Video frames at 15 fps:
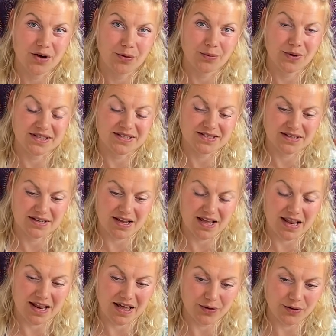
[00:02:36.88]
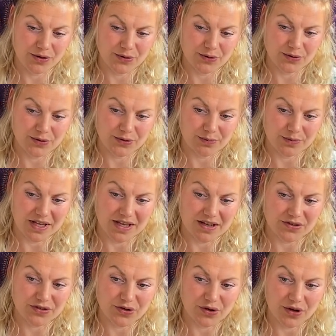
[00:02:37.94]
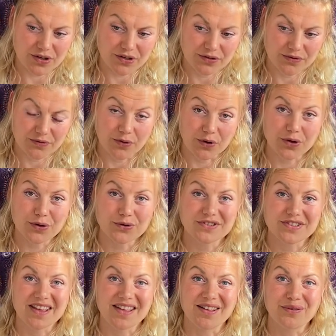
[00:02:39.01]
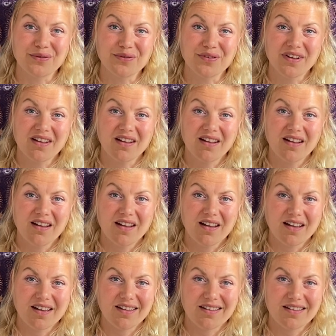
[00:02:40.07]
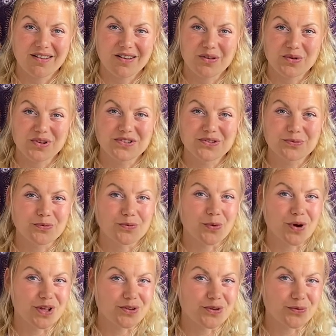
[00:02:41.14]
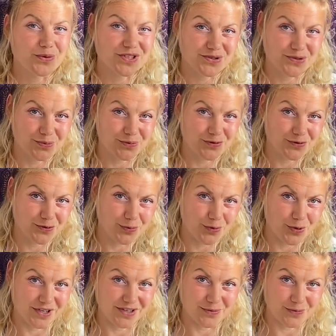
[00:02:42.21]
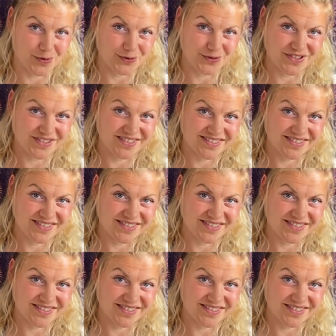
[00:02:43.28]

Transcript: which allow you to make a choice for yourself. Which one you wish to support the most.